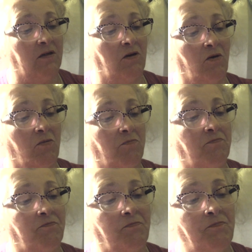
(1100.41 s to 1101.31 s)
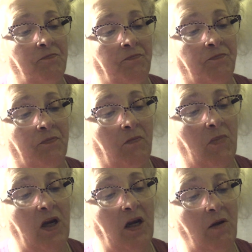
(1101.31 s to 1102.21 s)
So,
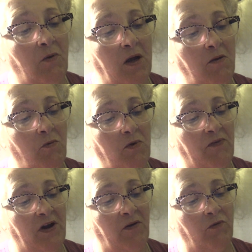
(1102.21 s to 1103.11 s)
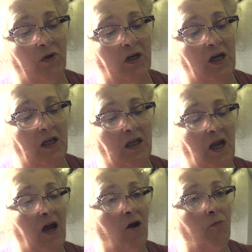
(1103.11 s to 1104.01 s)
but anyway, we've had a really nice
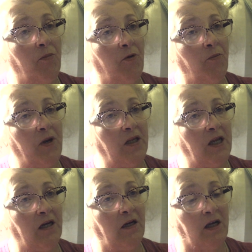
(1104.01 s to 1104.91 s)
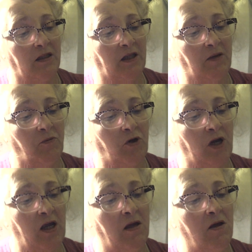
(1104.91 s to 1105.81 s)
day. I hope everybody's had a nice Labor Day.